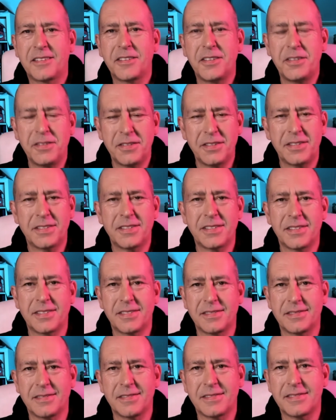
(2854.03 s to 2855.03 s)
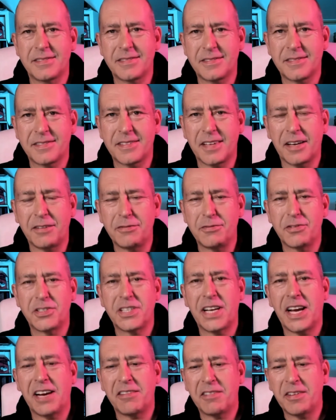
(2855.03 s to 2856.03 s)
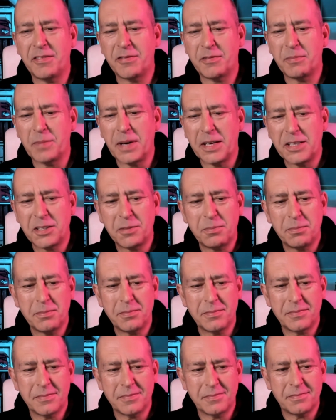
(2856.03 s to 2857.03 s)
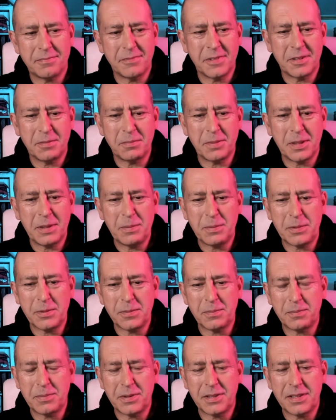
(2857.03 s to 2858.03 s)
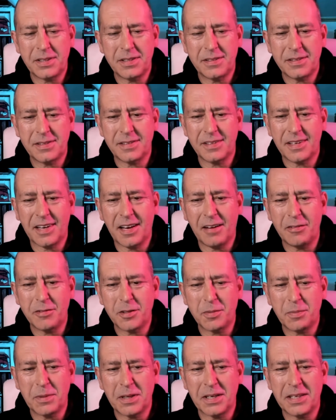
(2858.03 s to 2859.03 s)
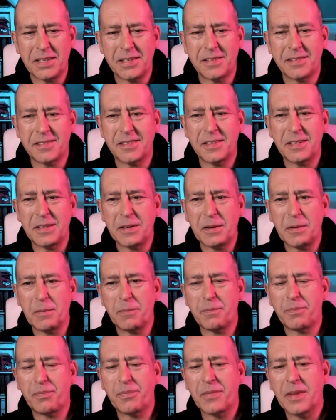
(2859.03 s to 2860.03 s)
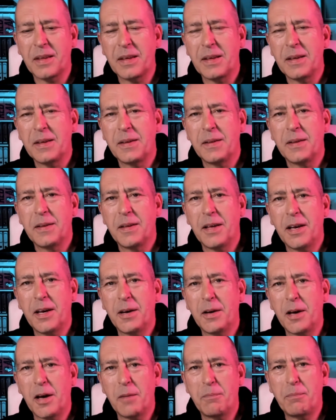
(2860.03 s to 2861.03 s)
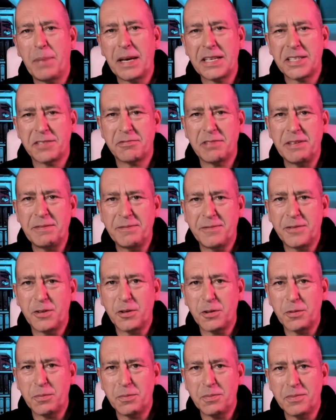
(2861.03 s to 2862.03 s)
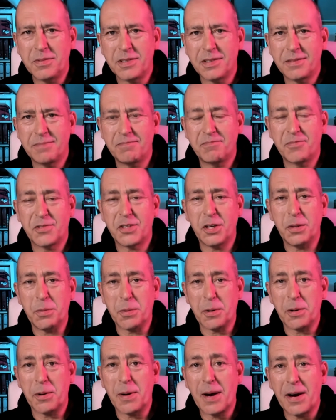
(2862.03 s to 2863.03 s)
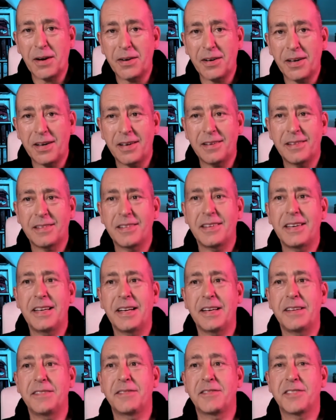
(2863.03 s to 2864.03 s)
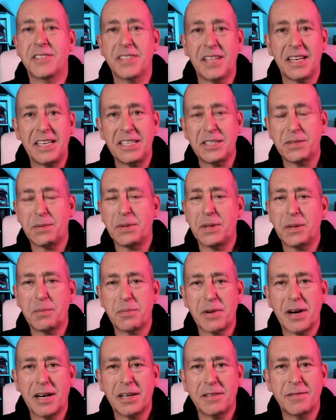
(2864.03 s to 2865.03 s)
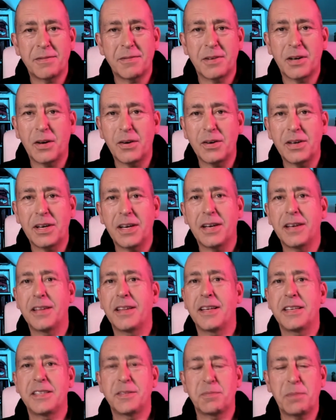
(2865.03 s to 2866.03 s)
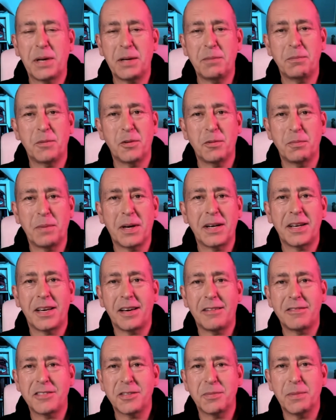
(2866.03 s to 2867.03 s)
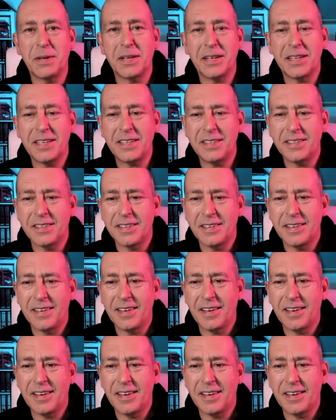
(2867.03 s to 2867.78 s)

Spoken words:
tuners don't share information with people, because ultimately a better informed Subaru owner, stays with the brand for longer. They spend more money ultimately.